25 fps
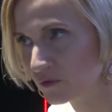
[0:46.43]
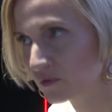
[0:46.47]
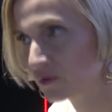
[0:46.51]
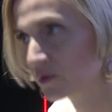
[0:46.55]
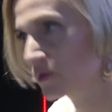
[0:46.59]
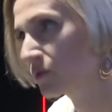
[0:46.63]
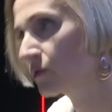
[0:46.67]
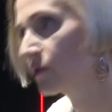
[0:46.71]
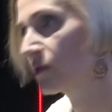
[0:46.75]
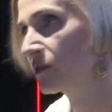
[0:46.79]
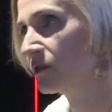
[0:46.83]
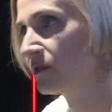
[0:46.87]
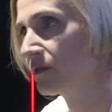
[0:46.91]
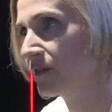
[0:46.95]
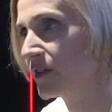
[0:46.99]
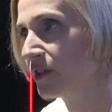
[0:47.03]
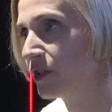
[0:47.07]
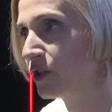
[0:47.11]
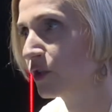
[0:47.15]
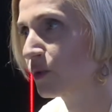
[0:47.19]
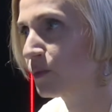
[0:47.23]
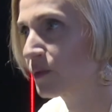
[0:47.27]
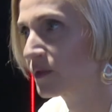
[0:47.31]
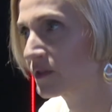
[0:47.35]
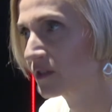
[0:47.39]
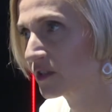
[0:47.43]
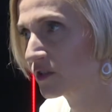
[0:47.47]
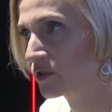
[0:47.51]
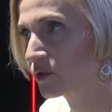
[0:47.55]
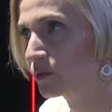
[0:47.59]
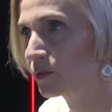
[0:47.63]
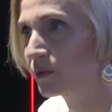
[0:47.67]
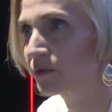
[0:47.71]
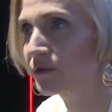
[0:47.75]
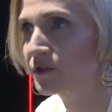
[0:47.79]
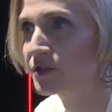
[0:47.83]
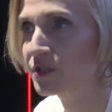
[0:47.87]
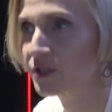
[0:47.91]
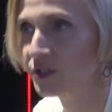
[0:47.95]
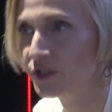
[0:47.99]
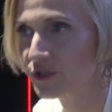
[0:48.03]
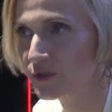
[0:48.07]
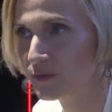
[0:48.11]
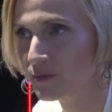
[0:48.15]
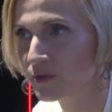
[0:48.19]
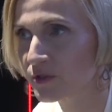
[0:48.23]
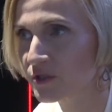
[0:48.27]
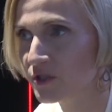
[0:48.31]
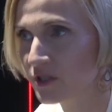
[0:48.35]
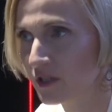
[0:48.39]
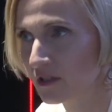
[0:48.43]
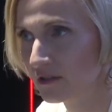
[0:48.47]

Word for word: on a new market on our